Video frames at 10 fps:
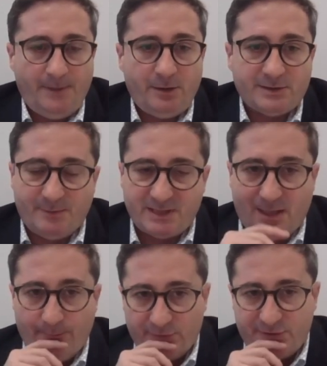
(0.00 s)
Here are some
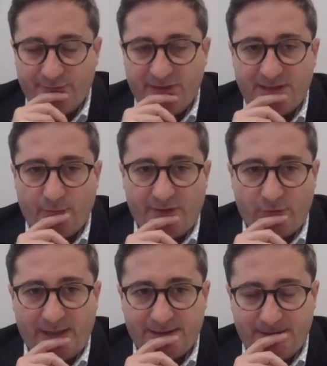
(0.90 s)
examples of data we have
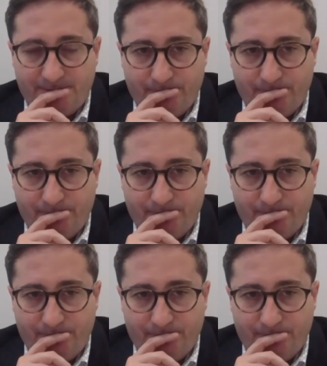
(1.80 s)
collected.